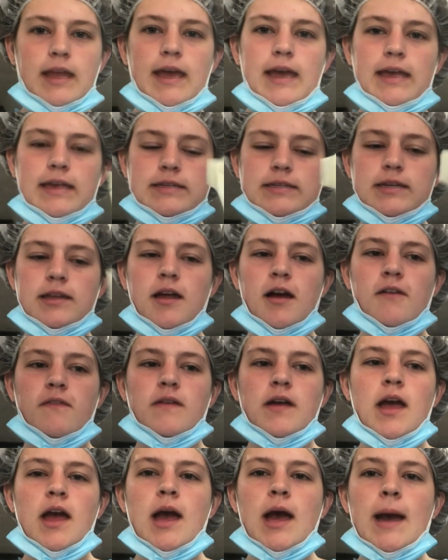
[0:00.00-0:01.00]
Easy enough.
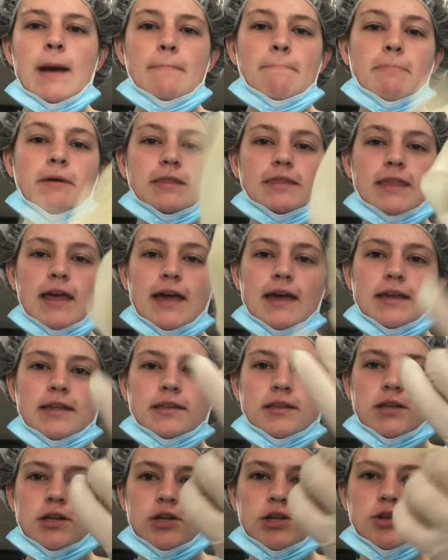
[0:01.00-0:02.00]
But then
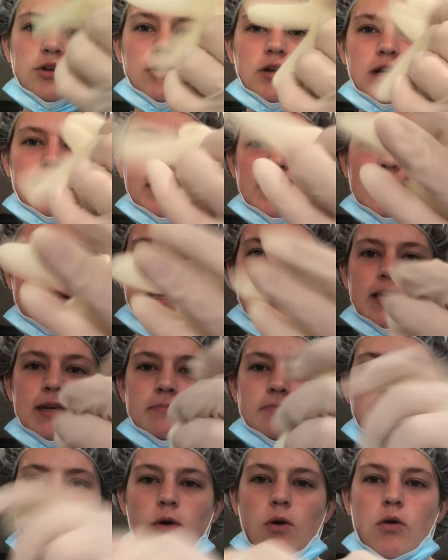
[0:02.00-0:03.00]
you're gonna keep
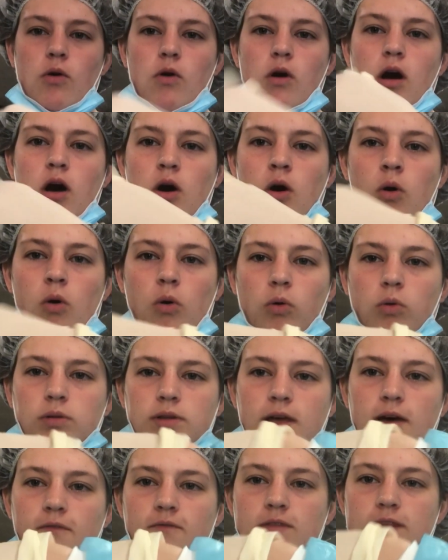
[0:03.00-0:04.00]
a hold
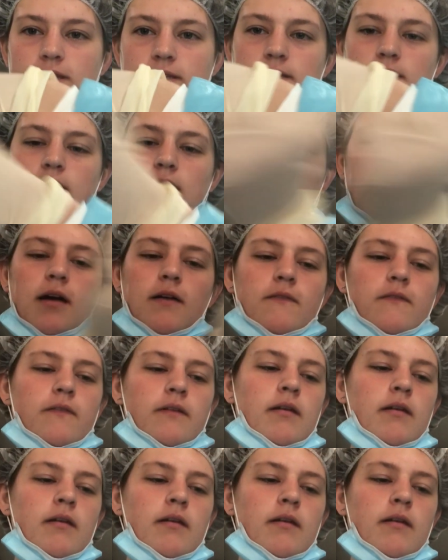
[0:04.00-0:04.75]
of this glove